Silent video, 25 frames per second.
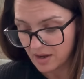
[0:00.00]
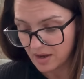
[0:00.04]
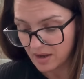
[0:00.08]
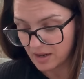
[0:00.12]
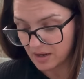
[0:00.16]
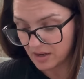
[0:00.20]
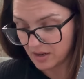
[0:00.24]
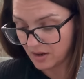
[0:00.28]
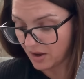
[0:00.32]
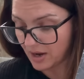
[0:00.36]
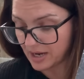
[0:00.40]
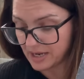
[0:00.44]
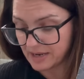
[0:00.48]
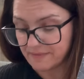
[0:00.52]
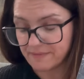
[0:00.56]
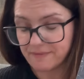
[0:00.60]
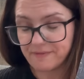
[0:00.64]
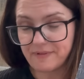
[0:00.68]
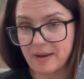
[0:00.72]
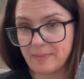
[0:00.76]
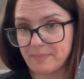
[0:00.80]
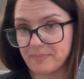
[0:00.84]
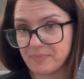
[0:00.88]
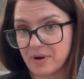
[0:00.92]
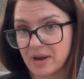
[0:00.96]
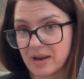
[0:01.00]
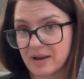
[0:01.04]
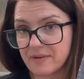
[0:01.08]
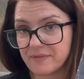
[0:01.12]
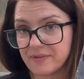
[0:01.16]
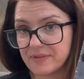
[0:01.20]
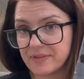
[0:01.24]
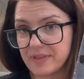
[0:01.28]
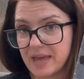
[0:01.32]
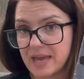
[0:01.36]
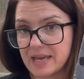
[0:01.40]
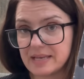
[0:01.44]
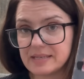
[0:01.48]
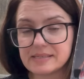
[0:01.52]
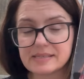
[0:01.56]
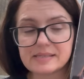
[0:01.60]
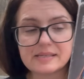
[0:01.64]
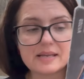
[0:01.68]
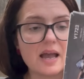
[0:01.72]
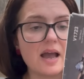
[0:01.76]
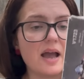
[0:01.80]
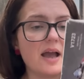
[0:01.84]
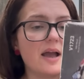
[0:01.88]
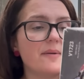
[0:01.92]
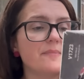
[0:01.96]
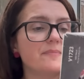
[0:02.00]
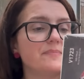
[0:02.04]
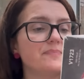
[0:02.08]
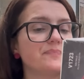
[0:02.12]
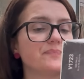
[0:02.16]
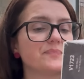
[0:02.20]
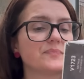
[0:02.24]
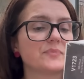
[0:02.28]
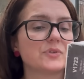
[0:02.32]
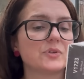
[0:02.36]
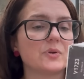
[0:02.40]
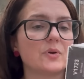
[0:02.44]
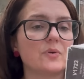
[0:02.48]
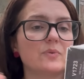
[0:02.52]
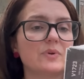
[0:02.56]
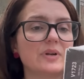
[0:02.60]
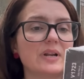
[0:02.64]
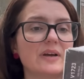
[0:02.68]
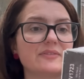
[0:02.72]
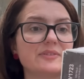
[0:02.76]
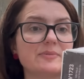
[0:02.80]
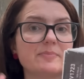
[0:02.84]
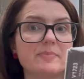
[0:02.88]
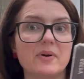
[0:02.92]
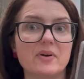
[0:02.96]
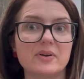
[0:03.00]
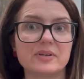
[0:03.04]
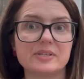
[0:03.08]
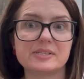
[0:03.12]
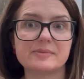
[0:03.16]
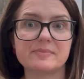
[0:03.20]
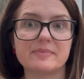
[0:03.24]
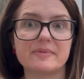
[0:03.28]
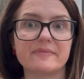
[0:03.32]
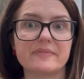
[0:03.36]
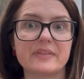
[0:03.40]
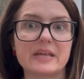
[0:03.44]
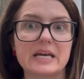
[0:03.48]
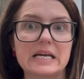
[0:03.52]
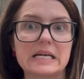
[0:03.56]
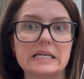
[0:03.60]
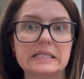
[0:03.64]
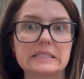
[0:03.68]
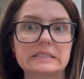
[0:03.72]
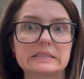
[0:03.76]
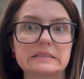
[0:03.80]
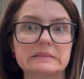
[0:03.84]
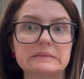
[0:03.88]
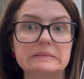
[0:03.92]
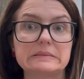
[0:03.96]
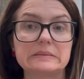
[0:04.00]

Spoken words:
lining fabric for this. So I will have to buy some of that.